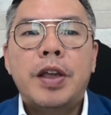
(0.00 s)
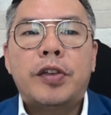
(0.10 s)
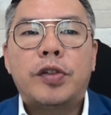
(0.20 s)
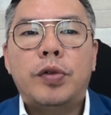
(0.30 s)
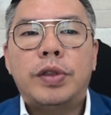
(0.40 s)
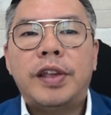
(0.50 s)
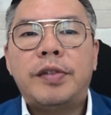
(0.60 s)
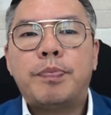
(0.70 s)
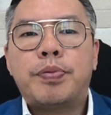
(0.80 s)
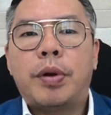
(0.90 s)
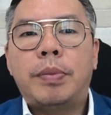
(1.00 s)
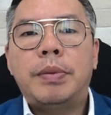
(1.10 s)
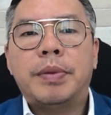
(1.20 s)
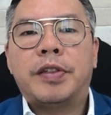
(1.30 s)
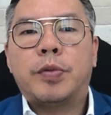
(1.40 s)
So this
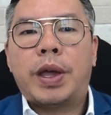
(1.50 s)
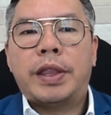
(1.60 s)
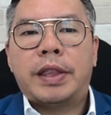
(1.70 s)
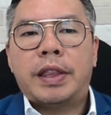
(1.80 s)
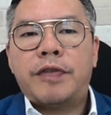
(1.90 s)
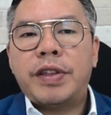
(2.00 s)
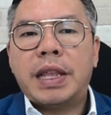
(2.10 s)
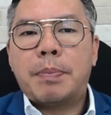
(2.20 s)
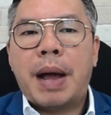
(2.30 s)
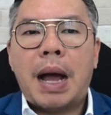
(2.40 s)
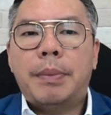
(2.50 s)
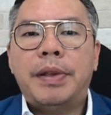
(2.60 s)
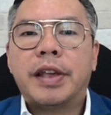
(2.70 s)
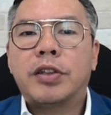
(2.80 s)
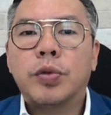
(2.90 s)
problem is when different
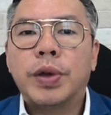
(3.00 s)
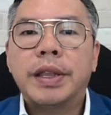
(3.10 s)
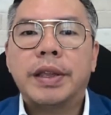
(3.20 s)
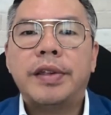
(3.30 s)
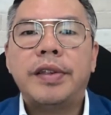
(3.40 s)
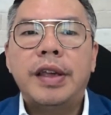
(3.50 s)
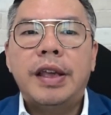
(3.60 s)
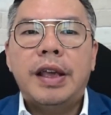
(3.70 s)
departments are doing this,